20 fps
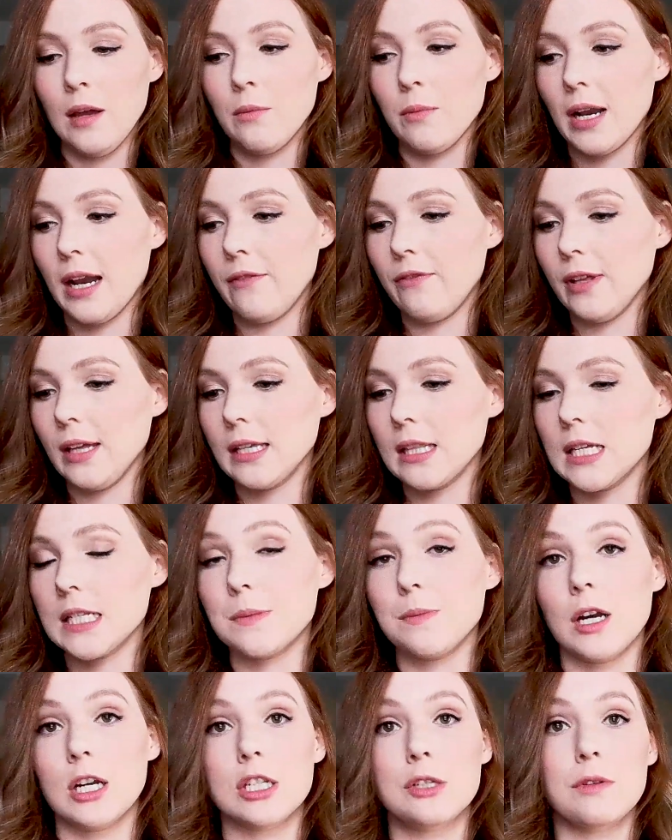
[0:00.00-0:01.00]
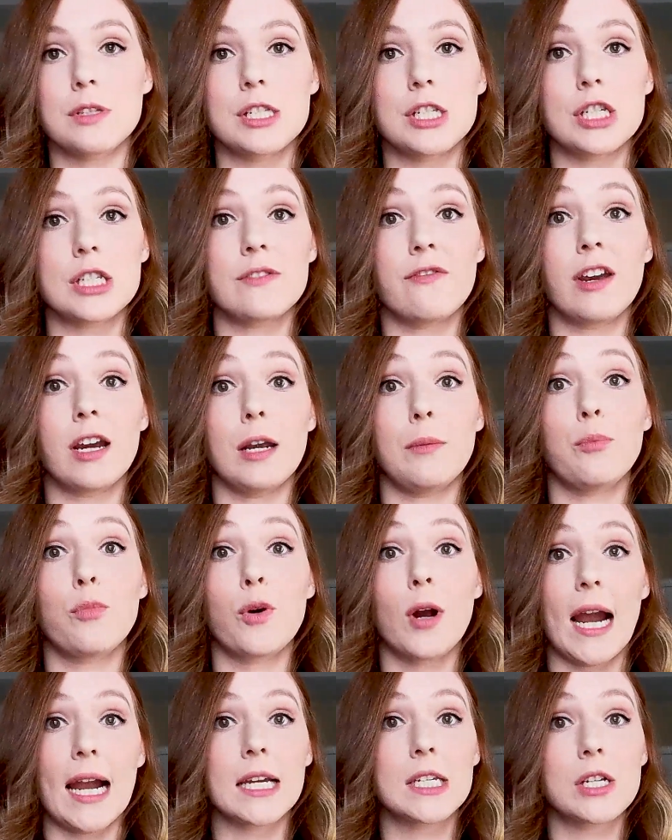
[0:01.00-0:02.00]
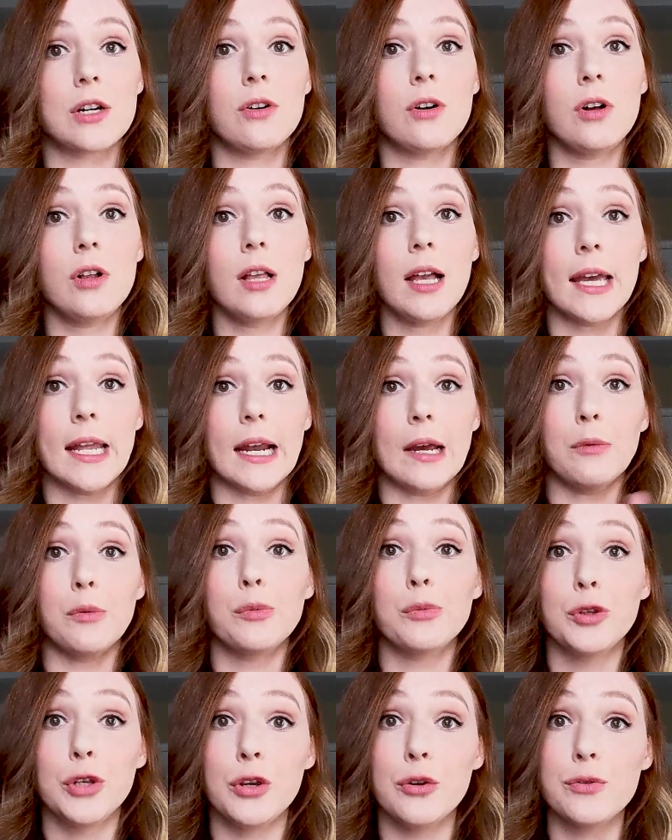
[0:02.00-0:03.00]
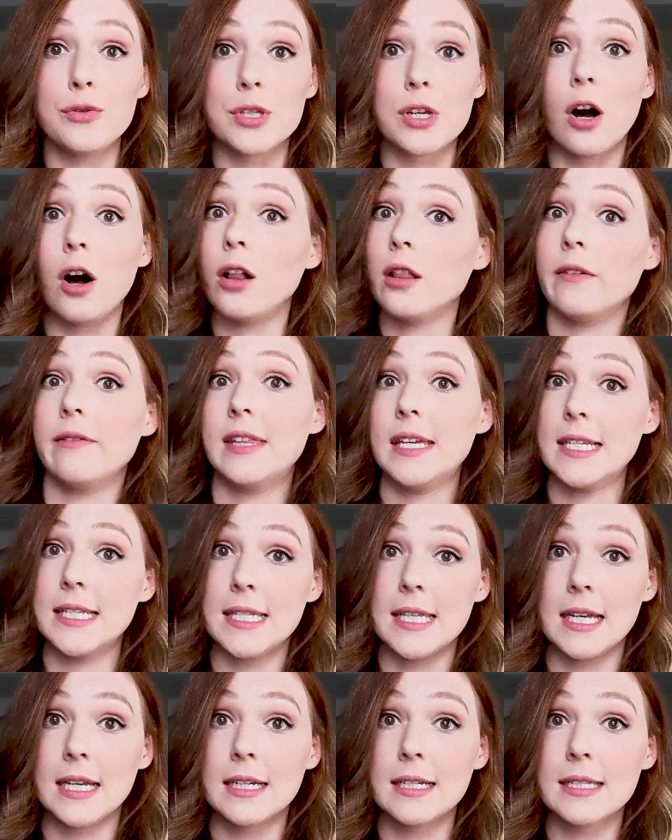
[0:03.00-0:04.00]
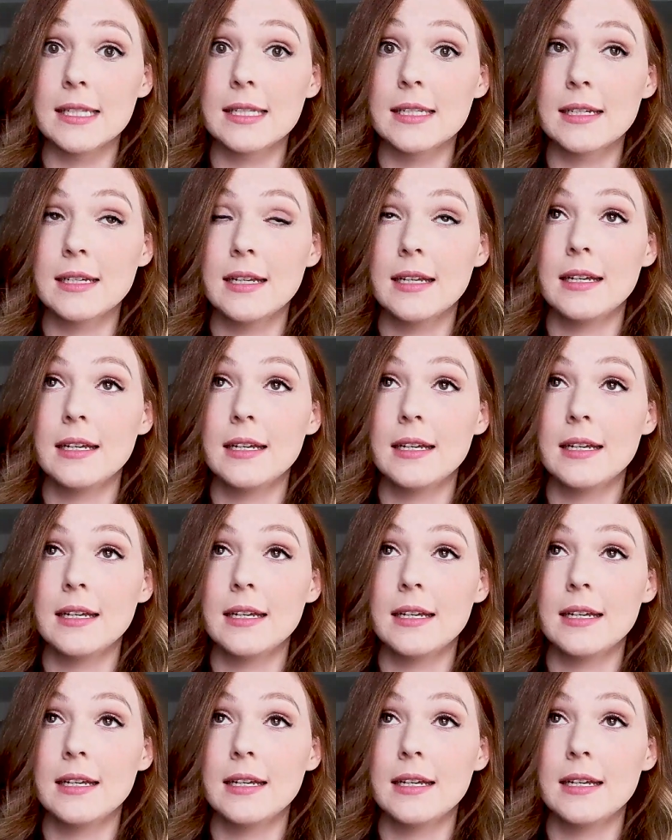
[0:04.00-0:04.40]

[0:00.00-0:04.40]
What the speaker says: but I feel like this box was just very practical and I will use all of these things.